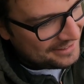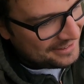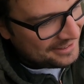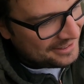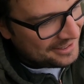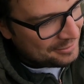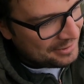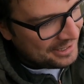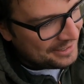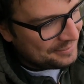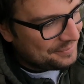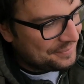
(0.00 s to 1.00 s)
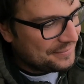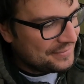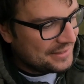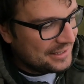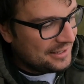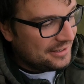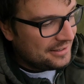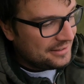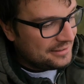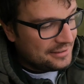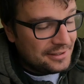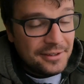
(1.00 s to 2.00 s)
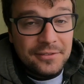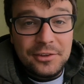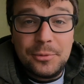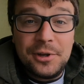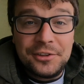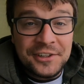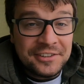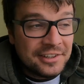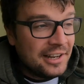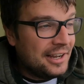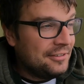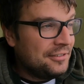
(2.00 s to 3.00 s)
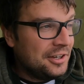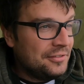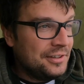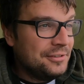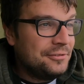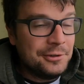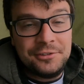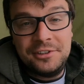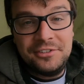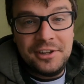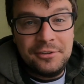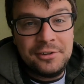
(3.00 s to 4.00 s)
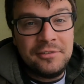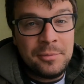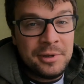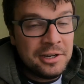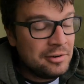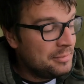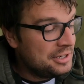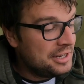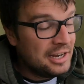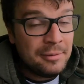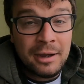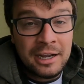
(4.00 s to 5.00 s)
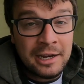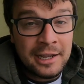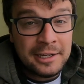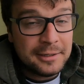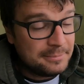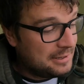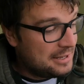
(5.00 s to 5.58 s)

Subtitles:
Oh man, there's worse things in life though than forcing yourself to have a beer at midday by a lake.